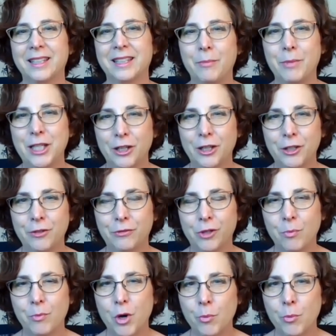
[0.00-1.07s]
Let me tell you
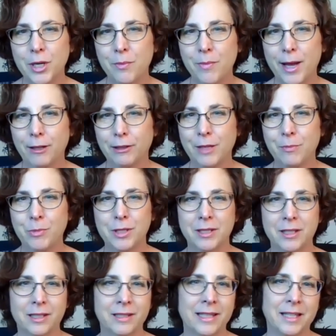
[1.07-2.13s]
for a moment about Leap to
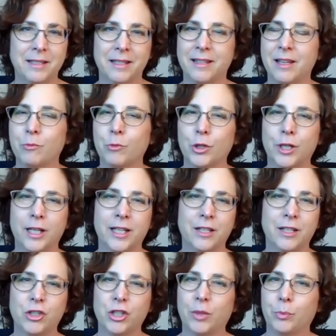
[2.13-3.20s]
Success, and then we're going
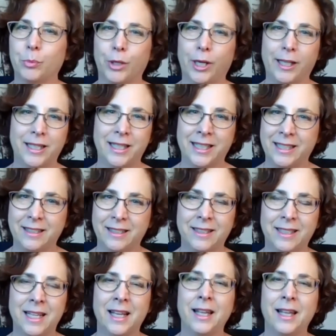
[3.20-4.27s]
to jump right in.